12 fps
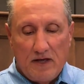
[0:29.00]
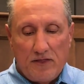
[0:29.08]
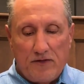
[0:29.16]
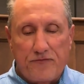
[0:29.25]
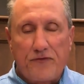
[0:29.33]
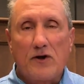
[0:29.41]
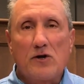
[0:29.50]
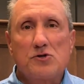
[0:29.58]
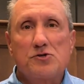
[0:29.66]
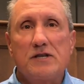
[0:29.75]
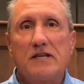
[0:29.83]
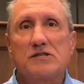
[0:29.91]
The
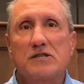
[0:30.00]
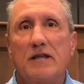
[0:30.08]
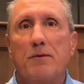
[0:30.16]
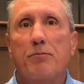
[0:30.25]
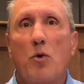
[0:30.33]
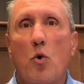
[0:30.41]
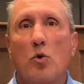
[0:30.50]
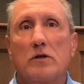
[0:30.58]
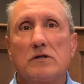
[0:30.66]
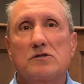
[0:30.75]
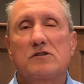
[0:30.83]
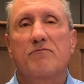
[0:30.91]
first is the
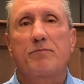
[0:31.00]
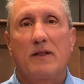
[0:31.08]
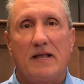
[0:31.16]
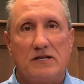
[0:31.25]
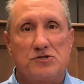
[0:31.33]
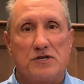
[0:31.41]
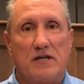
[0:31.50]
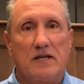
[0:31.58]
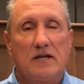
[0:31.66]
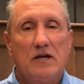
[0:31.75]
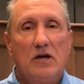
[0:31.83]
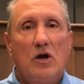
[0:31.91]
importance of pledging.
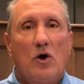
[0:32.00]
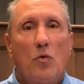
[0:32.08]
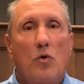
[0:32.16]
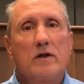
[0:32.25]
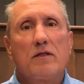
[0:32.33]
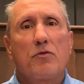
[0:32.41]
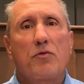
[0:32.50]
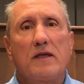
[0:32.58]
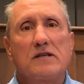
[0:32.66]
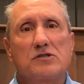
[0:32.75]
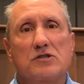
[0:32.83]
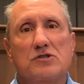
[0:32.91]
One of the
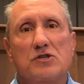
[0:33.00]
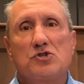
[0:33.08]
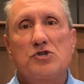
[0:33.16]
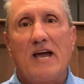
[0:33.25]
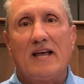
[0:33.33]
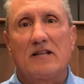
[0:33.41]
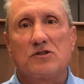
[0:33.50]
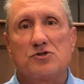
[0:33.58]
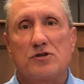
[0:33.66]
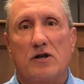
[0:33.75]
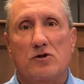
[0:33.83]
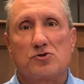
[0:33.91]
things that's a challenge
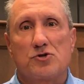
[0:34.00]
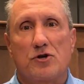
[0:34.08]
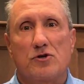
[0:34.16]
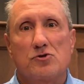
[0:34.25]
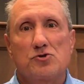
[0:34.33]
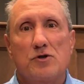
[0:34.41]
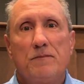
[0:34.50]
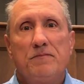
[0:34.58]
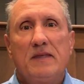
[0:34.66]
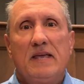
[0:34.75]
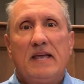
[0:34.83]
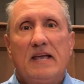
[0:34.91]
in our church
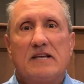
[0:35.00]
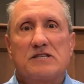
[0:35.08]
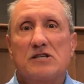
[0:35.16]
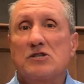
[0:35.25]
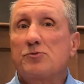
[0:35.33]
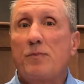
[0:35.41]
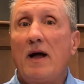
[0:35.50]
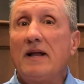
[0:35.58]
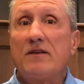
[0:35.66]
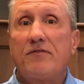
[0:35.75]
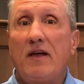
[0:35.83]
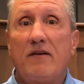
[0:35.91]
is in spite
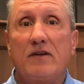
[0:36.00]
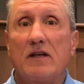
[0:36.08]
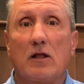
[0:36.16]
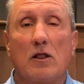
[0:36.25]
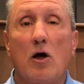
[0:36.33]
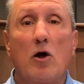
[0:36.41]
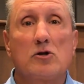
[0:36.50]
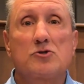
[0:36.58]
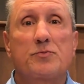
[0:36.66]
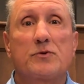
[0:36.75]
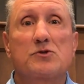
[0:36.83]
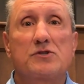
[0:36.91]
of having a large
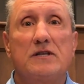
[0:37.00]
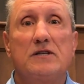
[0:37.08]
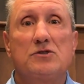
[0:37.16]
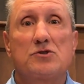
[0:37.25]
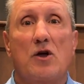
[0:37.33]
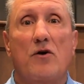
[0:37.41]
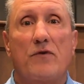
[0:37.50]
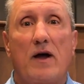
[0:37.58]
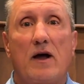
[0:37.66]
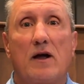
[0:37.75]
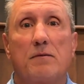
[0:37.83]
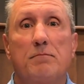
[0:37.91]
percentage of
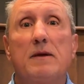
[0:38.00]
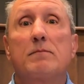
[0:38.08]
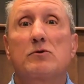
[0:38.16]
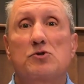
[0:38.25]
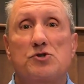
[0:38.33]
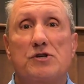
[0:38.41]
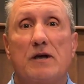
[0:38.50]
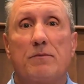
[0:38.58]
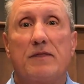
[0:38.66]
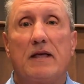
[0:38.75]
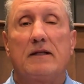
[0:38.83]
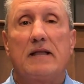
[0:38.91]
our
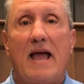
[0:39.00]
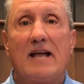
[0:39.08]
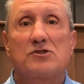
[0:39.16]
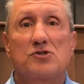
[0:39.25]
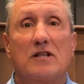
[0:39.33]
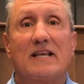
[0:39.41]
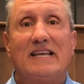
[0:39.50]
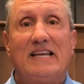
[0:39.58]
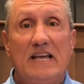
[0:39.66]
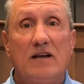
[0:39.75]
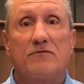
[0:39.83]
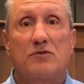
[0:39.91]
membership that actually
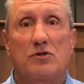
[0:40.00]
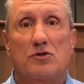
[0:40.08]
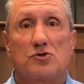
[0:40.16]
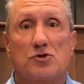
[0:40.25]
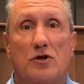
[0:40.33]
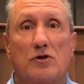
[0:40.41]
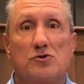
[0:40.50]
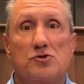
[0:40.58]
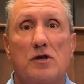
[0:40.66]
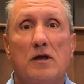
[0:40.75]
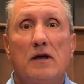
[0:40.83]
give to the church,